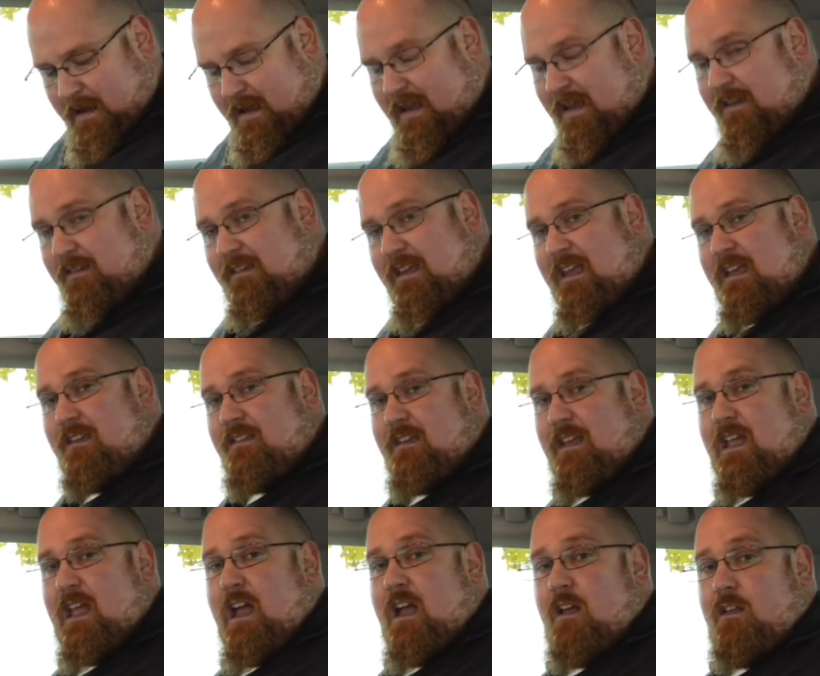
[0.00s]
it is
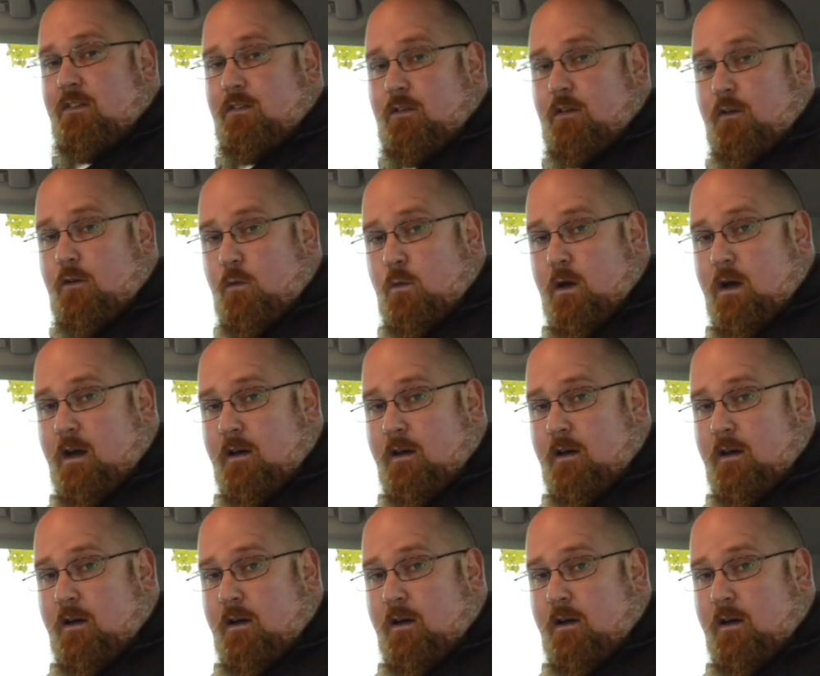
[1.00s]
easy to